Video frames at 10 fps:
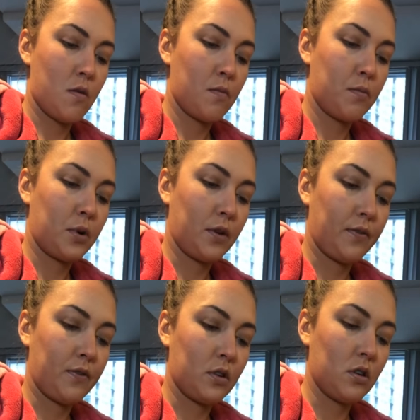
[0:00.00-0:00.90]
Perfect.
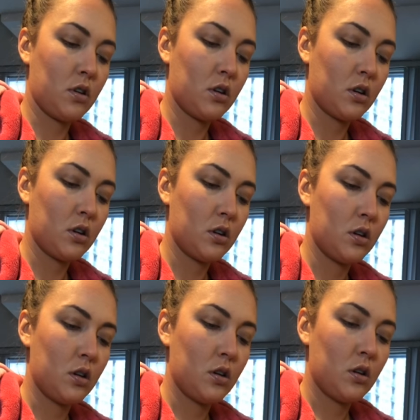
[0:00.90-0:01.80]
Oh,
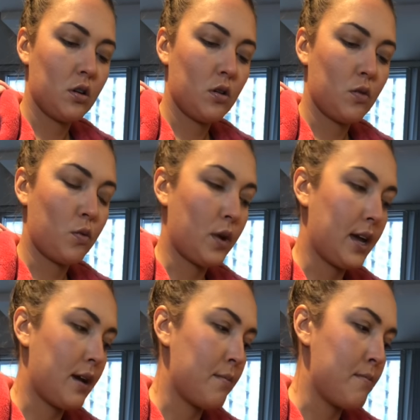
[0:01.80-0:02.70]

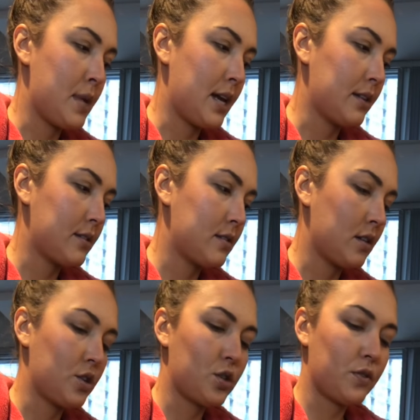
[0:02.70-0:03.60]
wait a minute, I
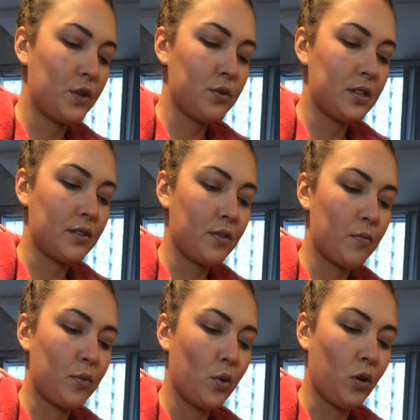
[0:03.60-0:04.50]
should have used a different
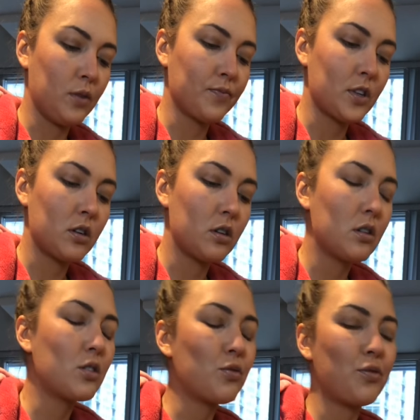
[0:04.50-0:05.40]
bowl. Oh,
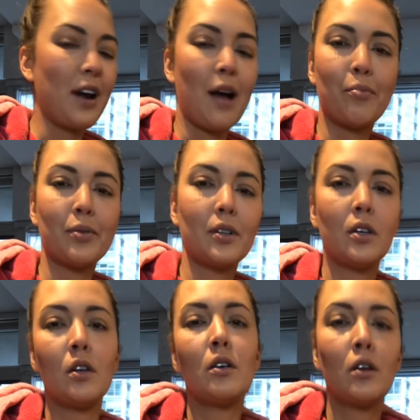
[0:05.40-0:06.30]
crap,
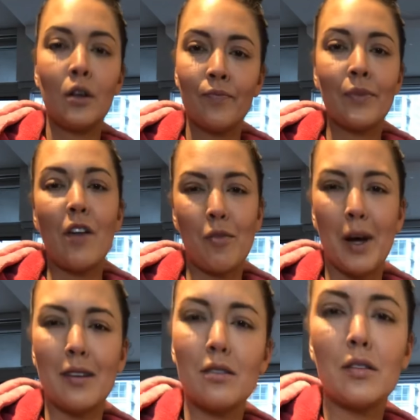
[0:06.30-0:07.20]
never
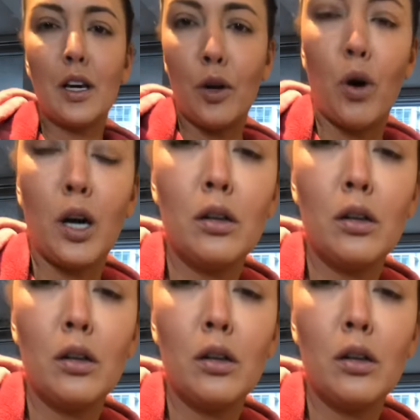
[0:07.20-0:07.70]
mind, ignore.